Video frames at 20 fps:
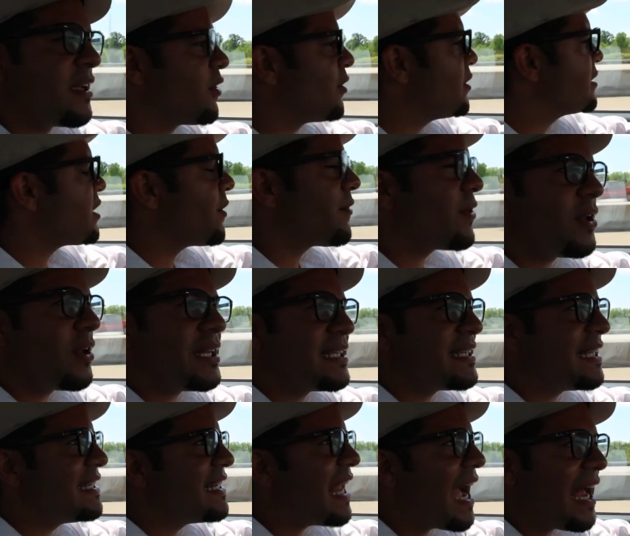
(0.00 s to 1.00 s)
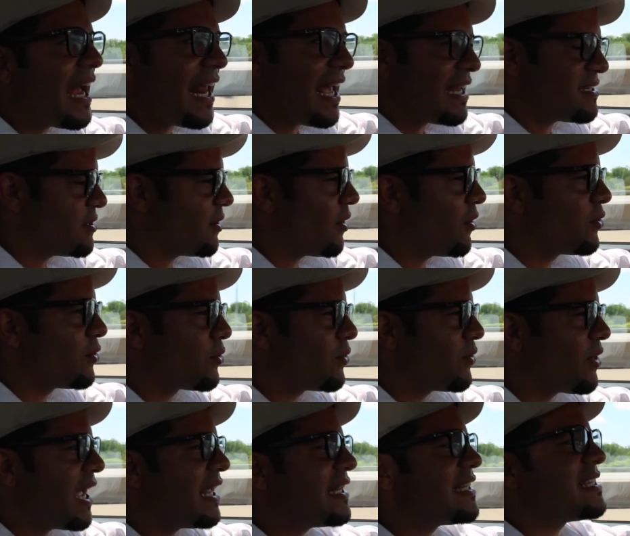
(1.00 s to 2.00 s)
Chris Arreola did not have to go
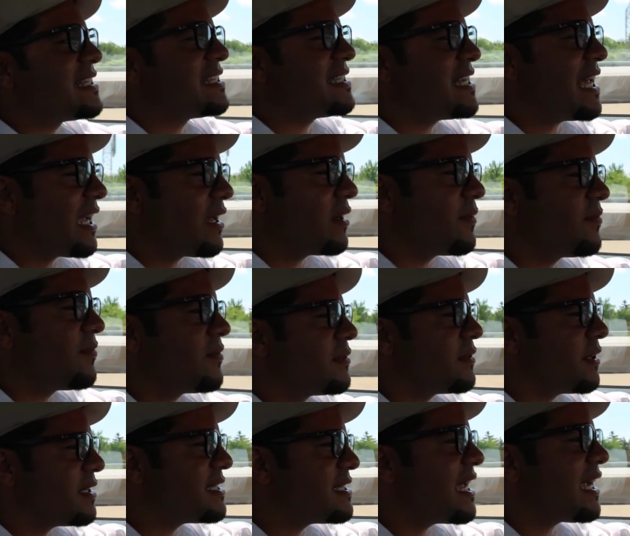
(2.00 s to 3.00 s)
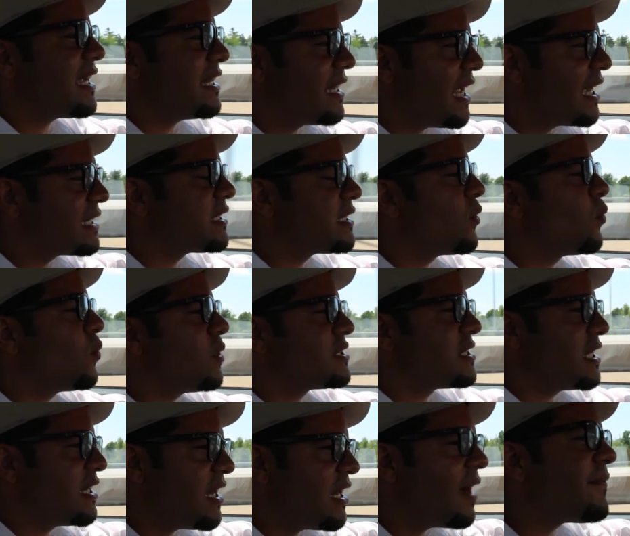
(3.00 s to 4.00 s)
through that. The second, the second knockdown
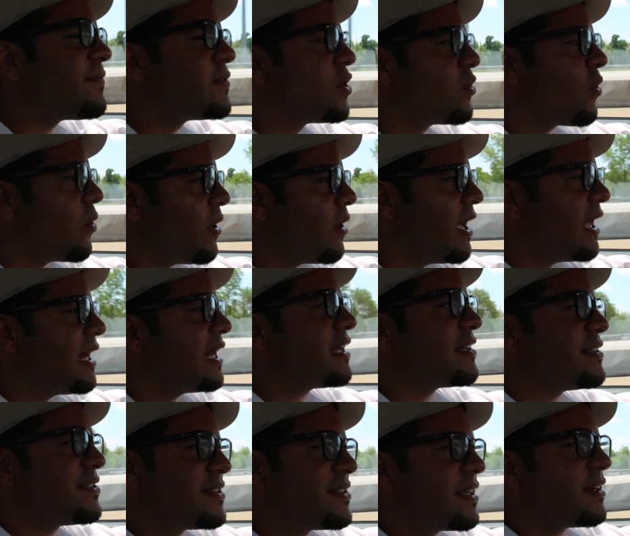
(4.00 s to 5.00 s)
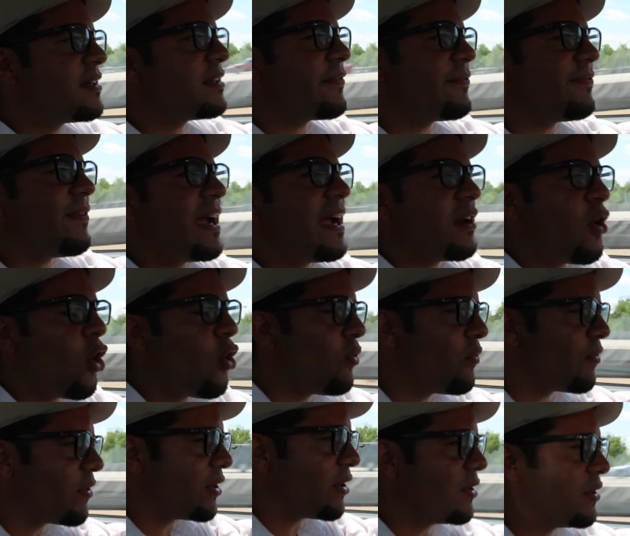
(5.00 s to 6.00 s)
was enough to go ahead and consider the fight
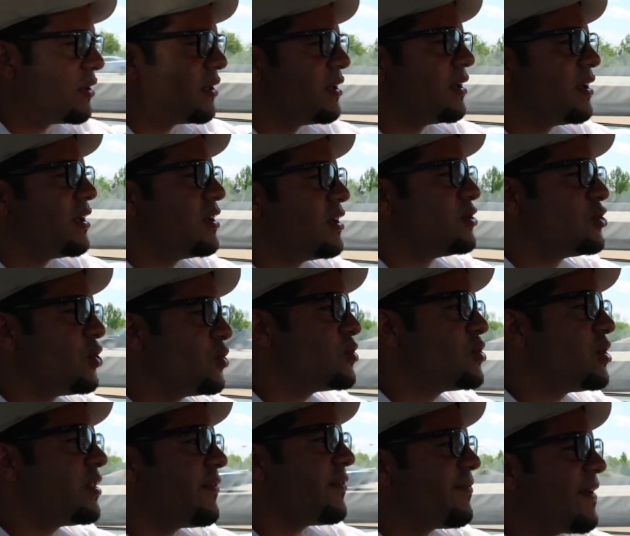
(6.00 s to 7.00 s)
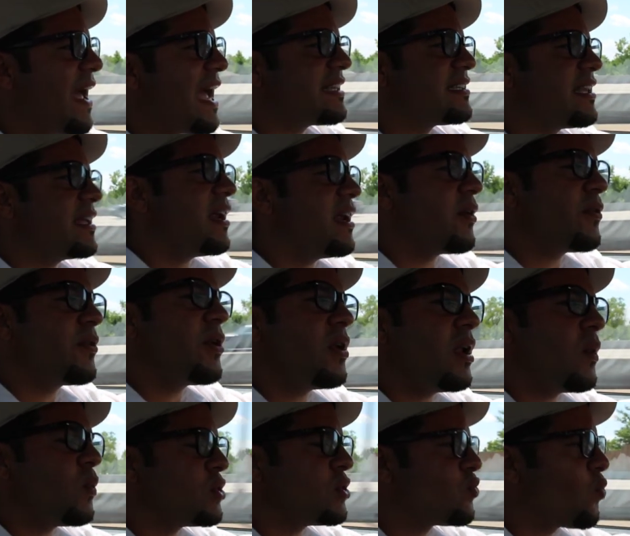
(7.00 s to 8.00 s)
over, due to the fact that
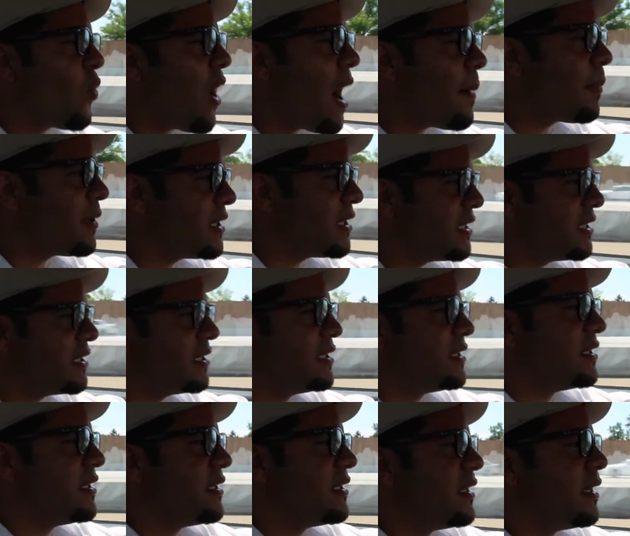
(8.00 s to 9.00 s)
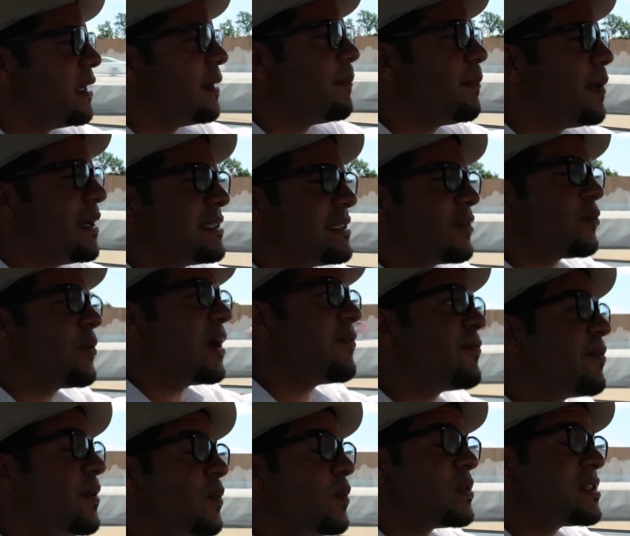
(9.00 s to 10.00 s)
Arreola was wobbly. But the
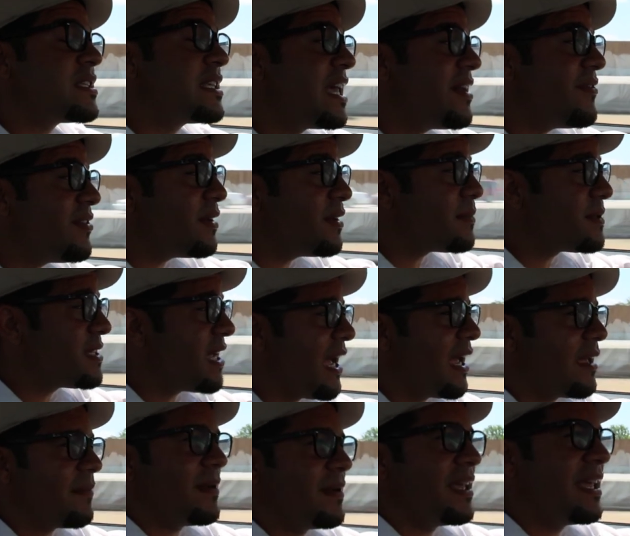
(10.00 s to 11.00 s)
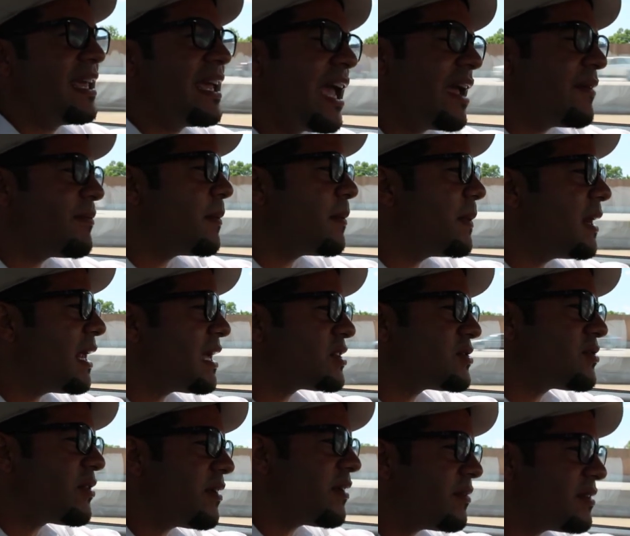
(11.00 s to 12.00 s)
referee was giving him time. He gave him an
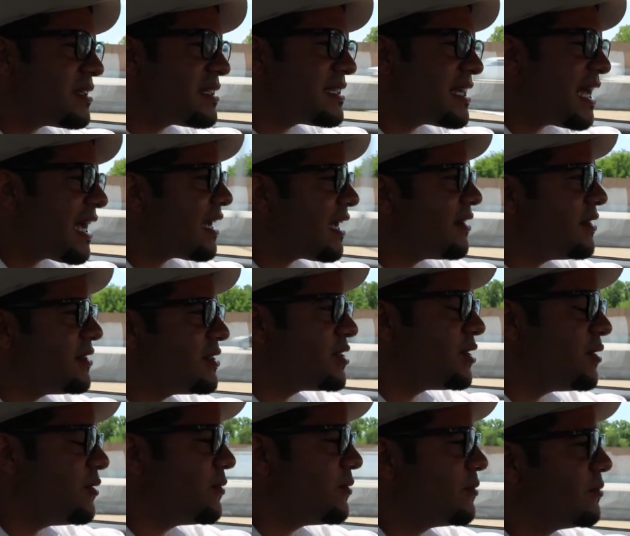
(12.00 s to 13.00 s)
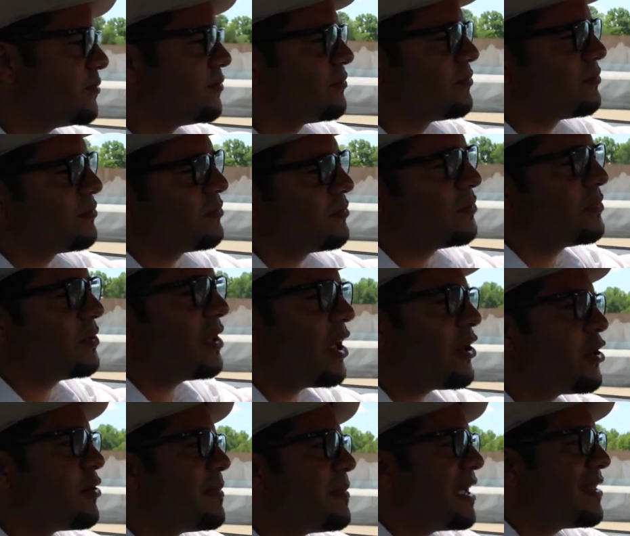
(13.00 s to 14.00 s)
extra second or two now
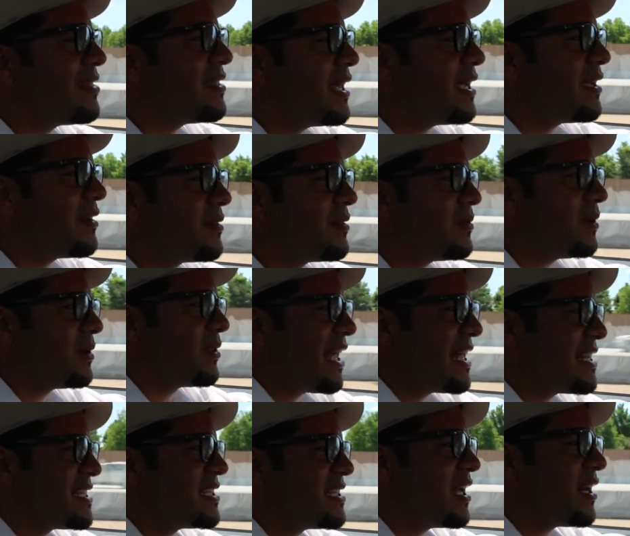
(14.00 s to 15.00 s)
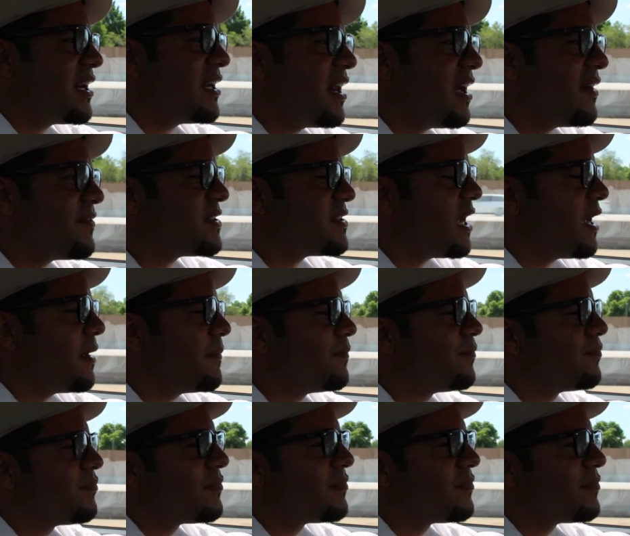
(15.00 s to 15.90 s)
you might think, well, that's not enough time.